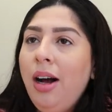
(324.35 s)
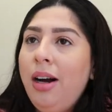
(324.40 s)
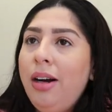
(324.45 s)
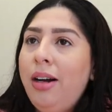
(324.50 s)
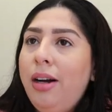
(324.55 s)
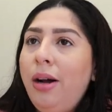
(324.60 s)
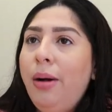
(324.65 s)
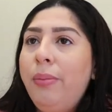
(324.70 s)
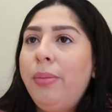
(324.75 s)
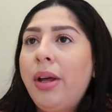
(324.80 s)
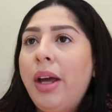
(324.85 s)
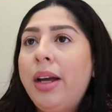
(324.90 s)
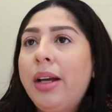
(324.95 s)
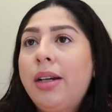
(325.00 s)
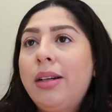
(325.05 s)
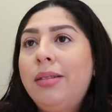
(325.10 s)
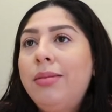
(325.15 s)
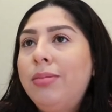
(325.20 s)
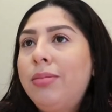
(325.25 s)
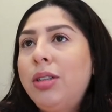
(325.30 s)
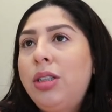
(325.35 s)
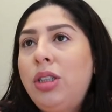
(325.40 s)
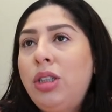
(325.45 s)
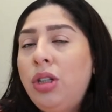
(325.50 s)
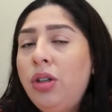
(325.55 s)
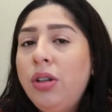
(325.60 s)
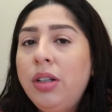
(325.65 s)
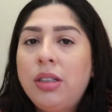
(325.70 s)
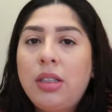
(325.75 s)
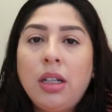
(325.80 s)
um, like
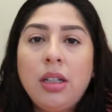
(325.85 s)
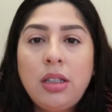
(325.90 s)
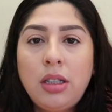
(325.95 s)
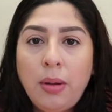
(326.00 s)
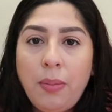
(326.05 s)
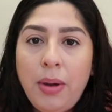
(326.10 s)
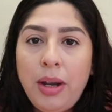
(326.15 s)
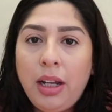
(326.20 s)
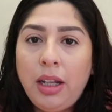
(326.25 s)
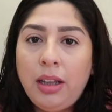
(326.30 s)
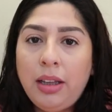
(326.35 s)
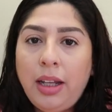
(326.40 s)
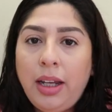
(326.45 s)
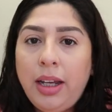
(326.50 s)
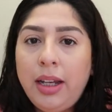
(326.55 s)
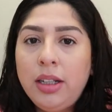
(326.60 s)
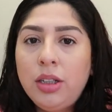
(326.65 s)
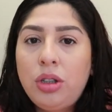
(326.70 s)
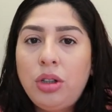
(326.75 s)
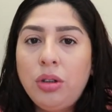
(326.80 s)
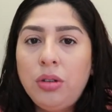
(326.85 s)
students like submitting things